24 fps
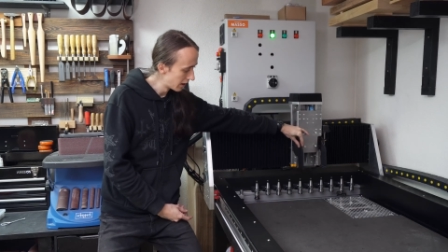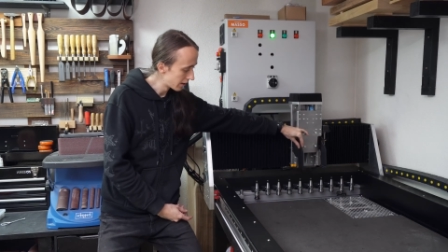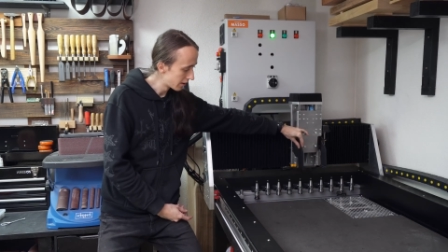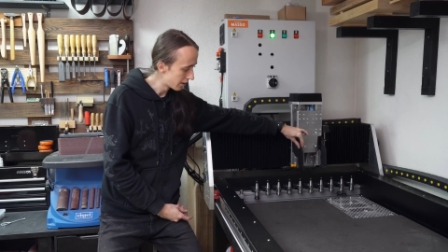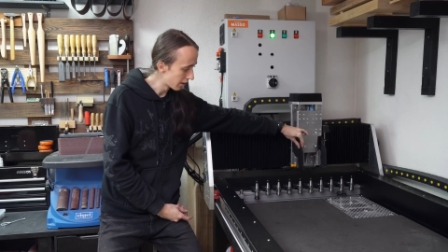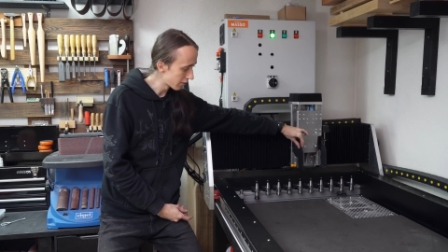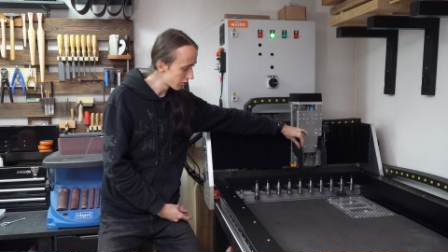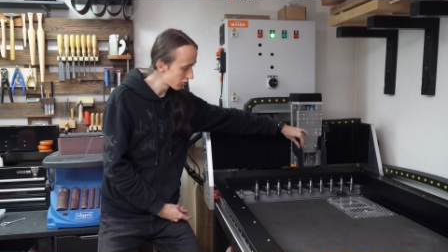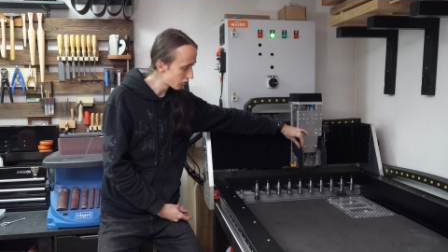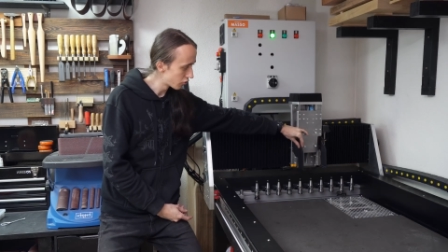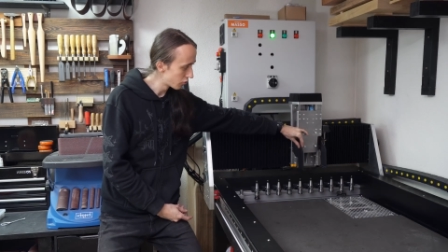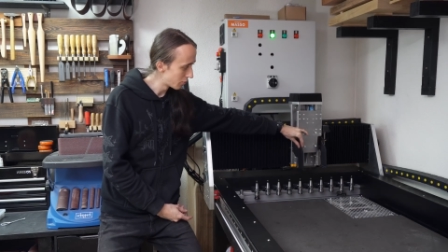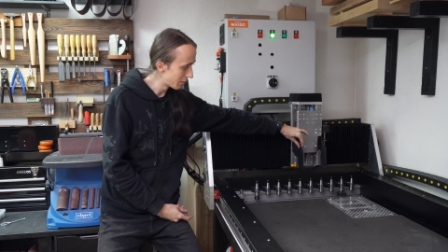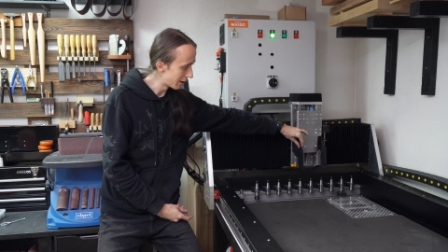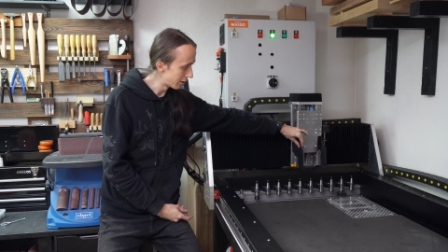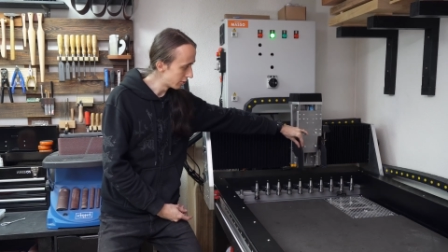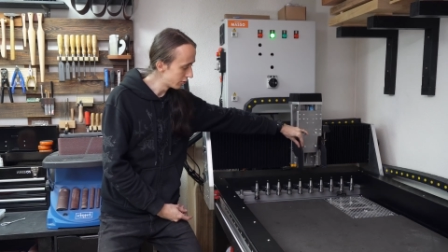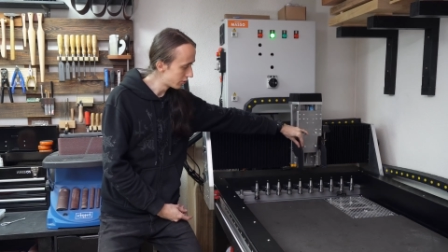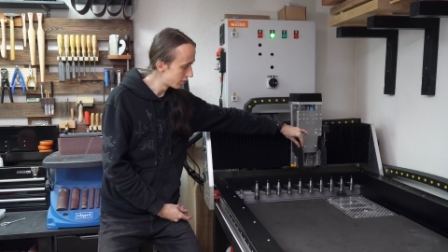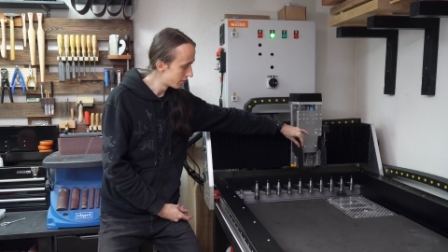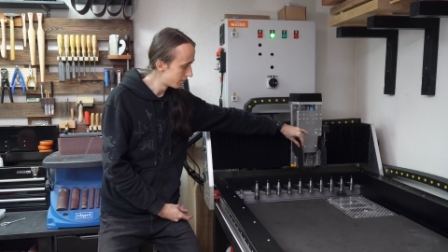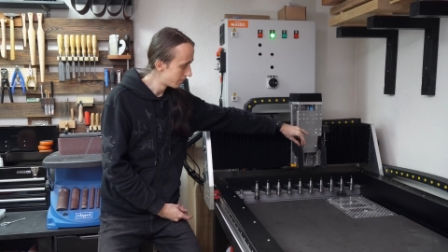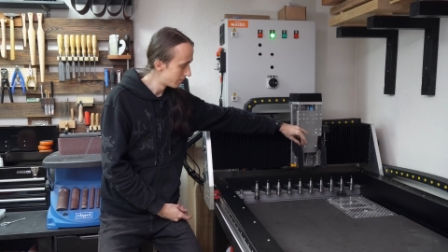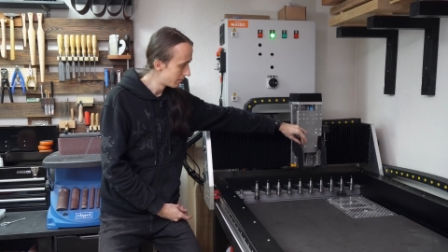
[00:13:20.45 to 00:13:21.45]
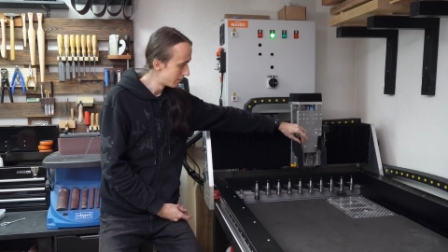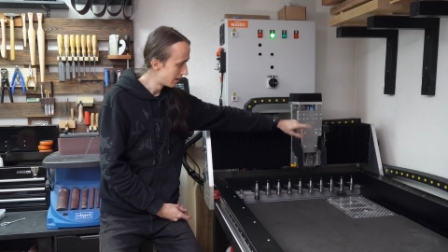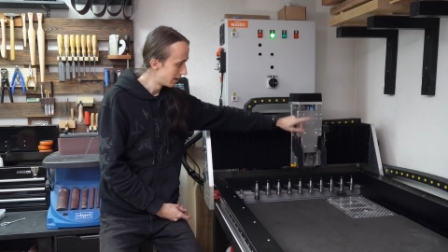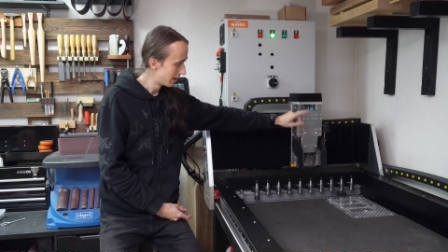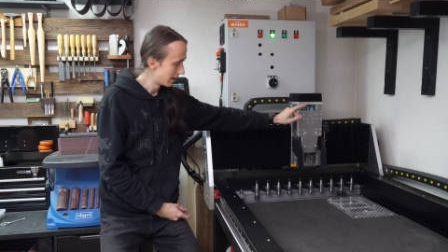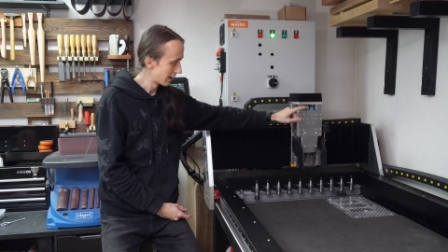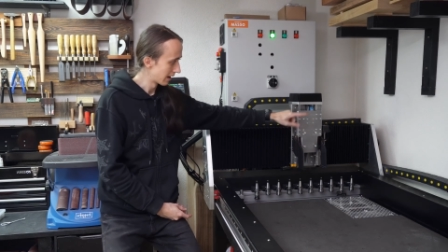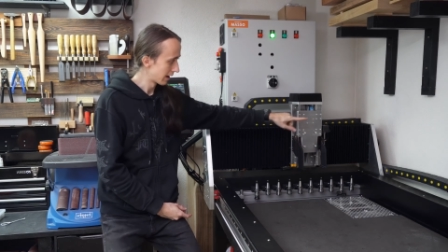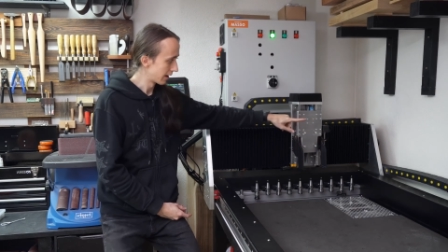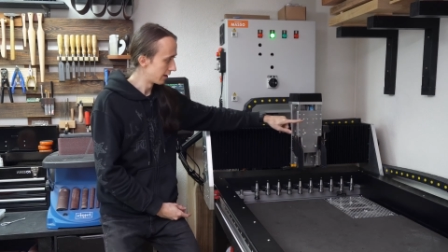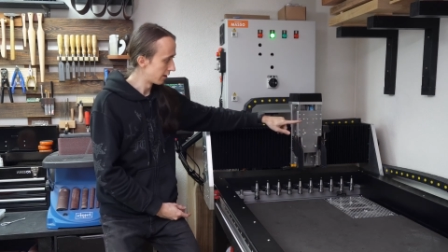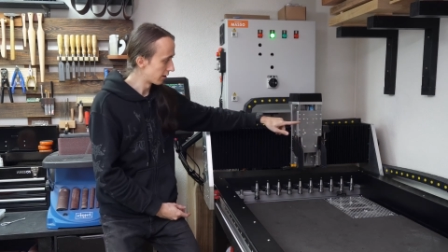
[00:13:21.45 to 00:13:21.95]
dust shoe mount.
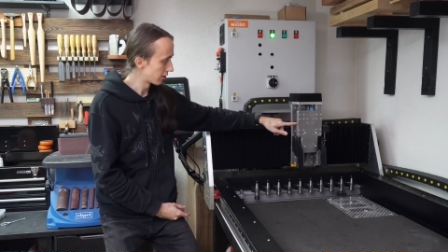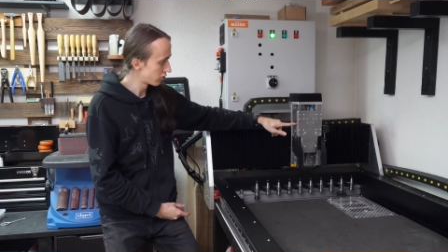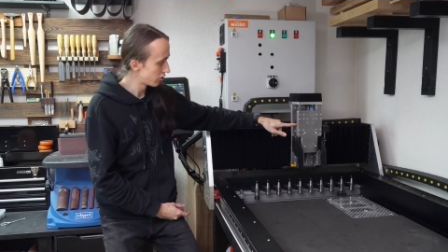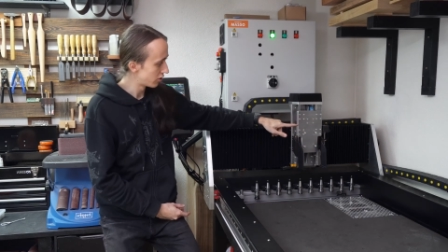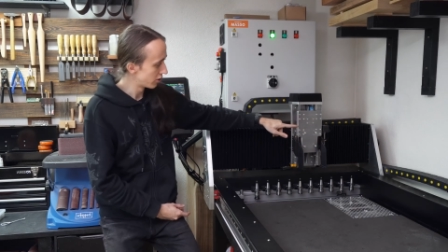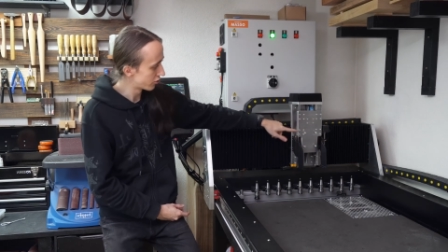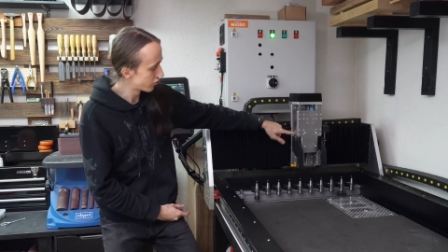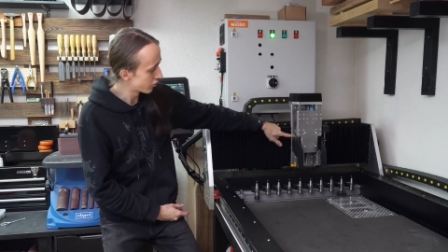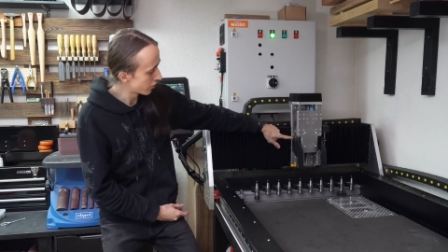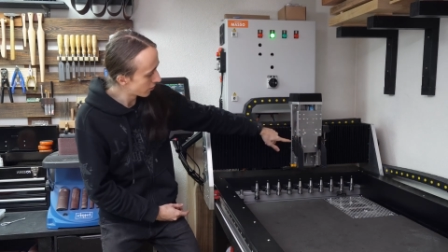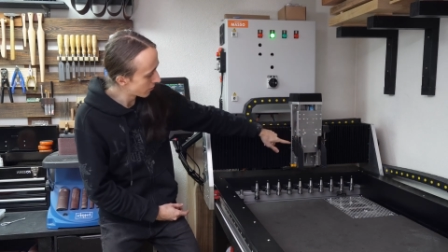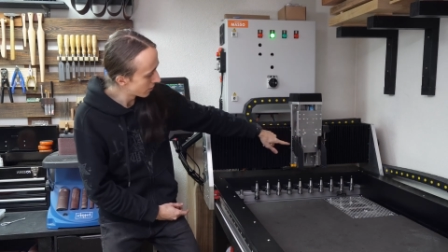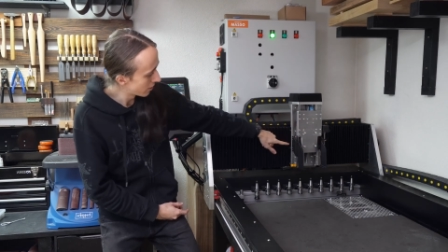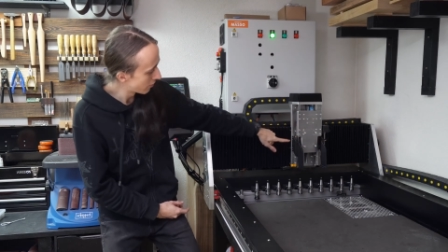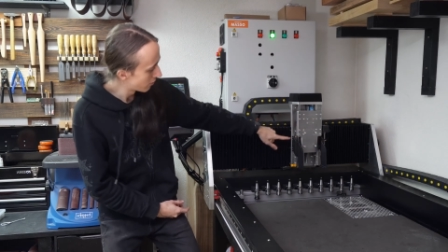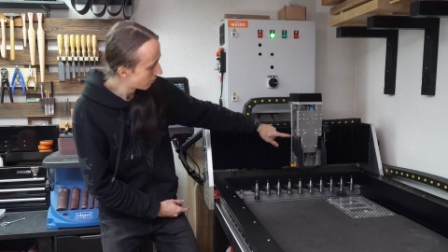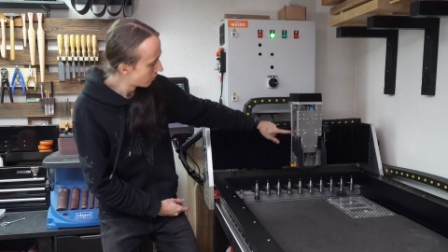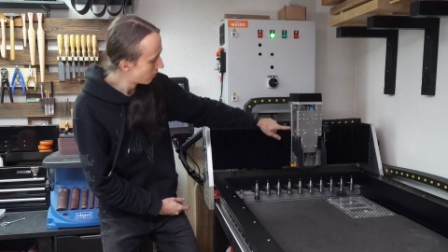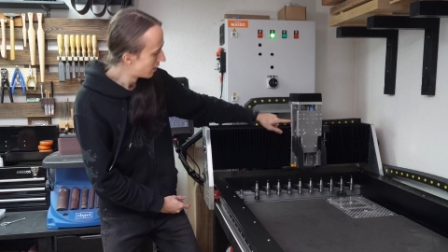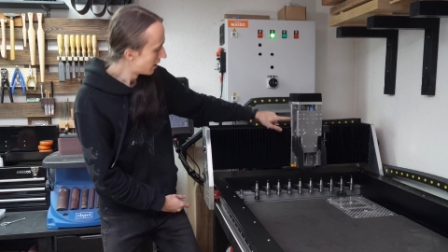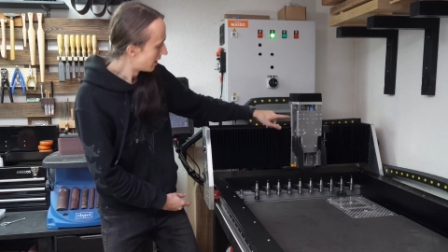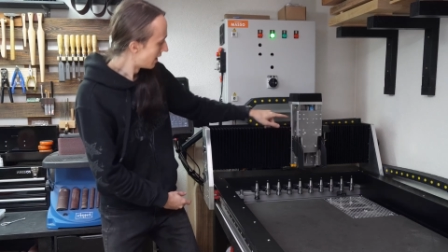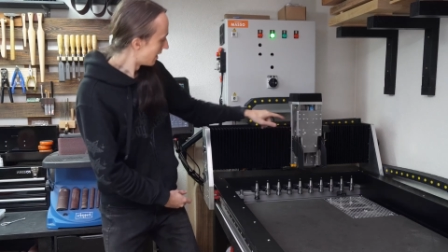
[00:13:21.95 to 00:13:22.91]
I can actually show you